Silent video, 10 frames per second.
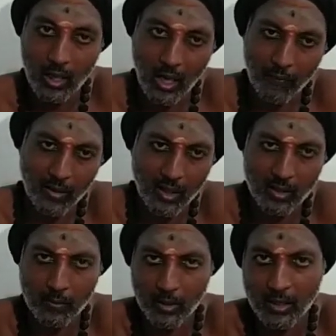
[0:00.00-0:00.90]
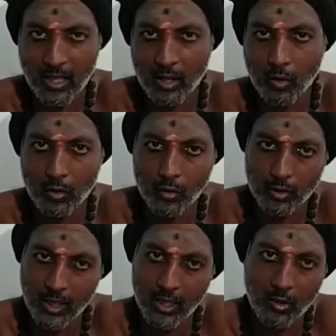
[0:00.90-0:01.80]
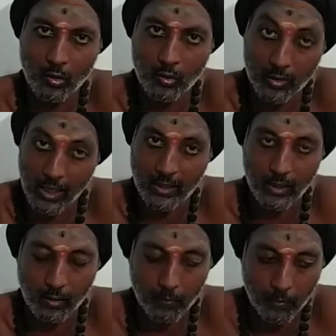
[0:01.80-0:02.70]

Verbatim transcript: law of attraction, but there is no use like that.